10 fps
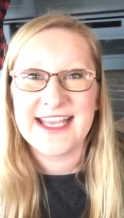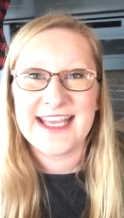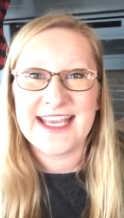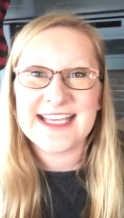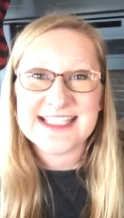
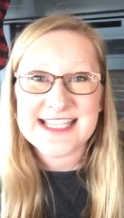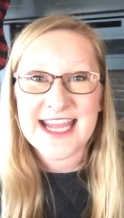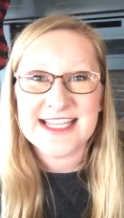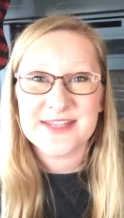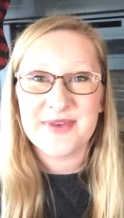It
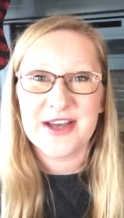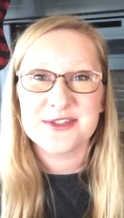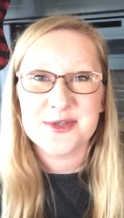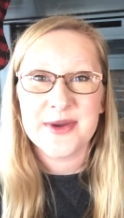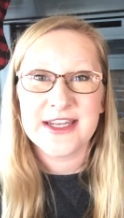takes about
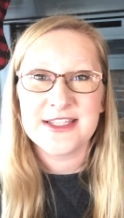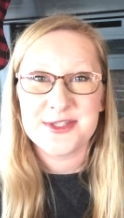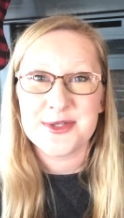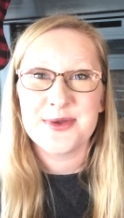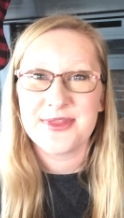
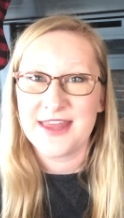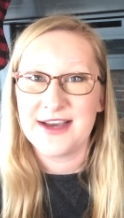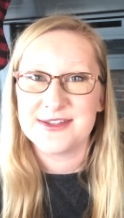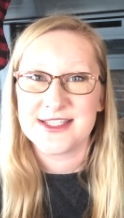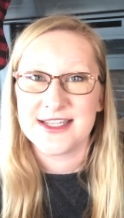
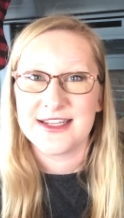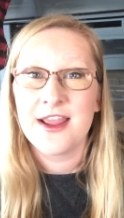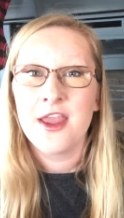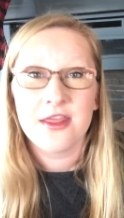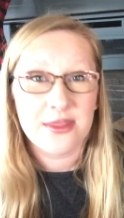
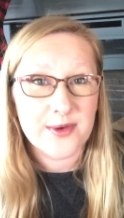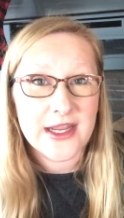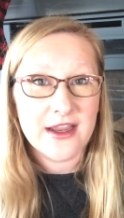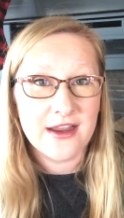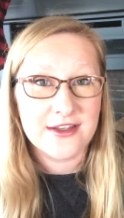
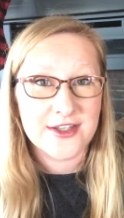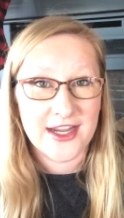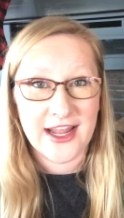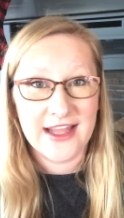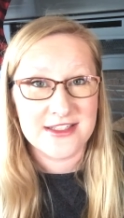
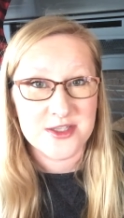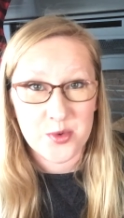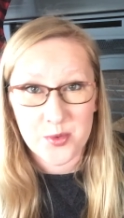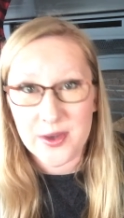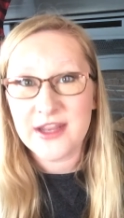
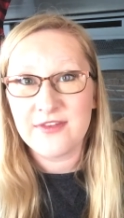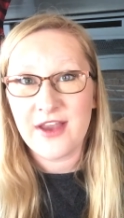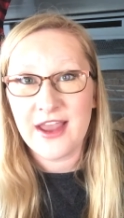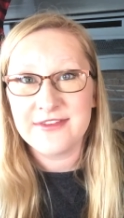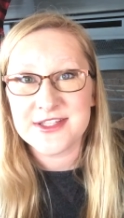
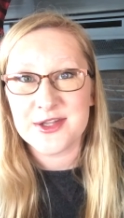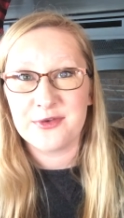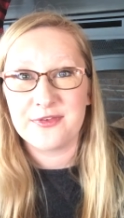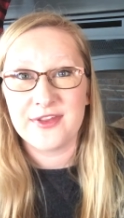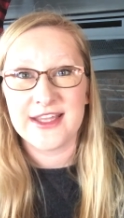22,325
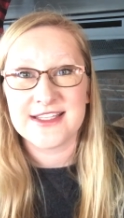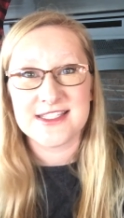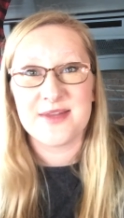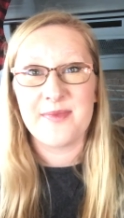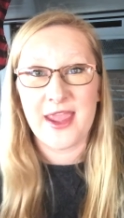snowflakes
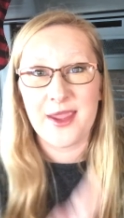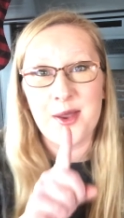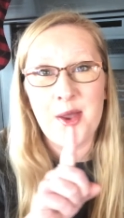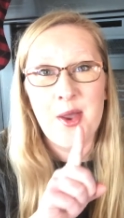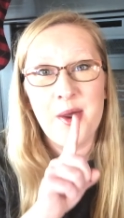to make
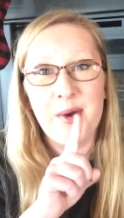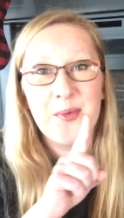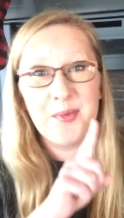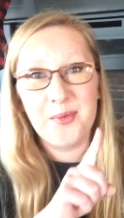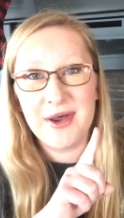
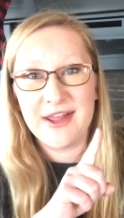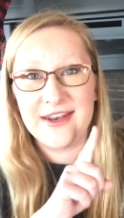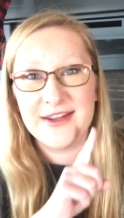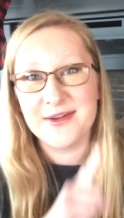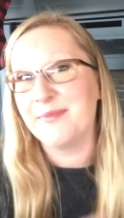
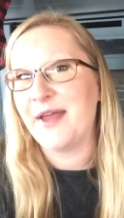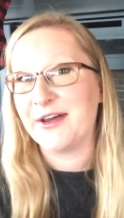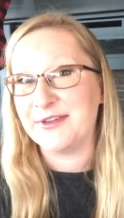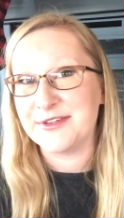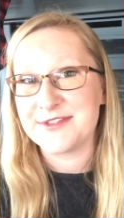1
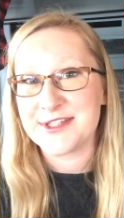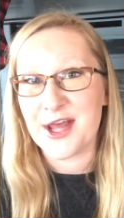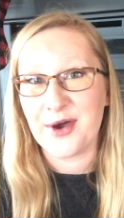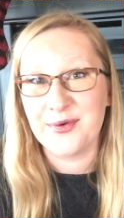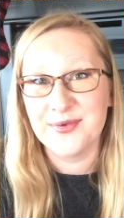pound of snow.
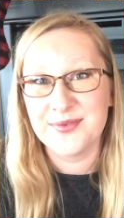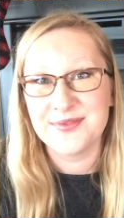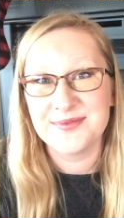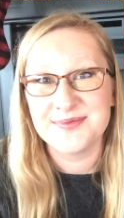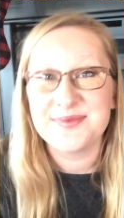
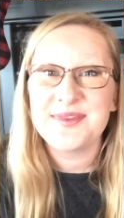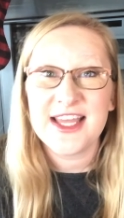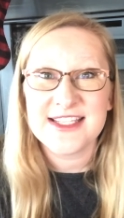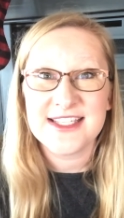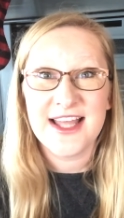
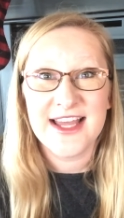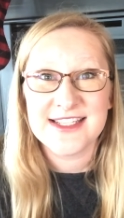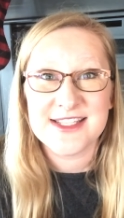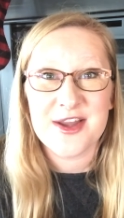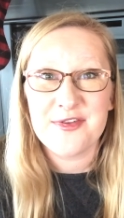That's a lot of
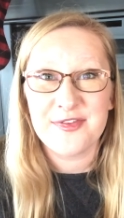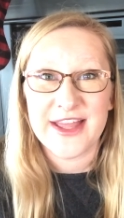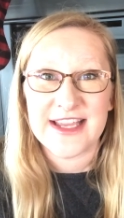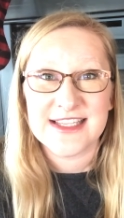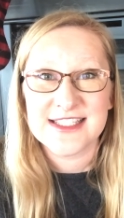
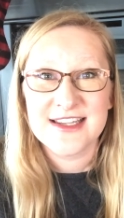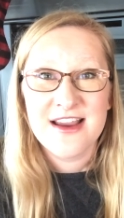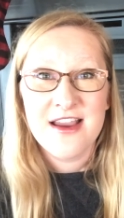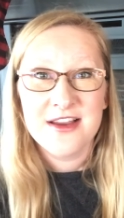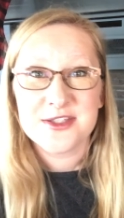snowflakes.
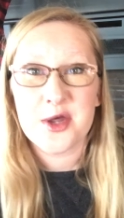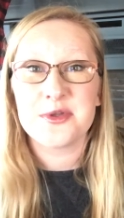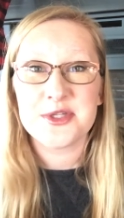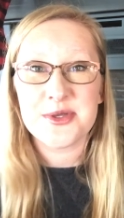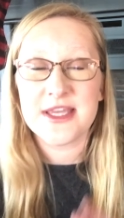So
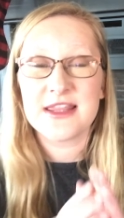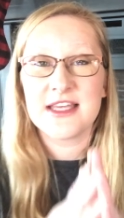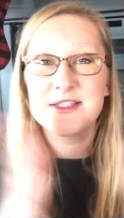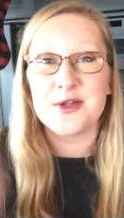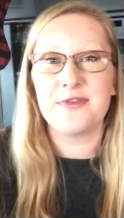do you think
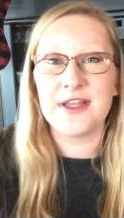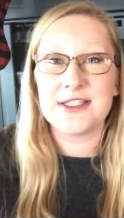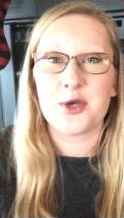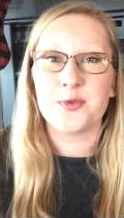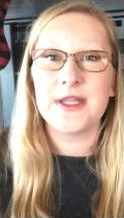that snowflakes
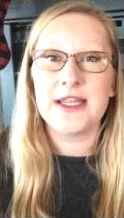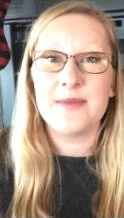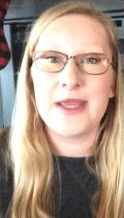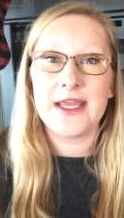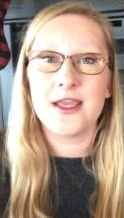are really
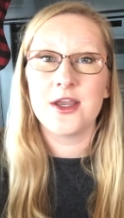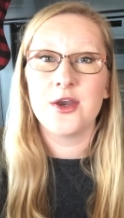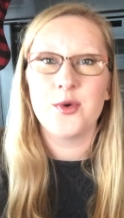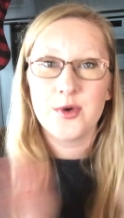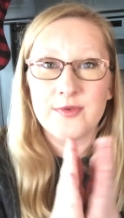big
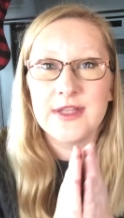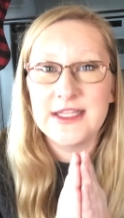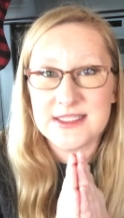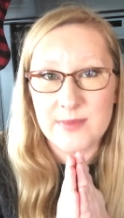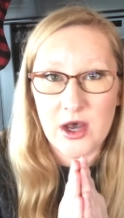or really
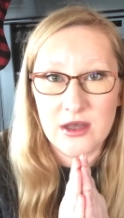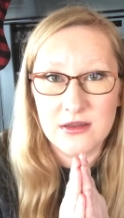small?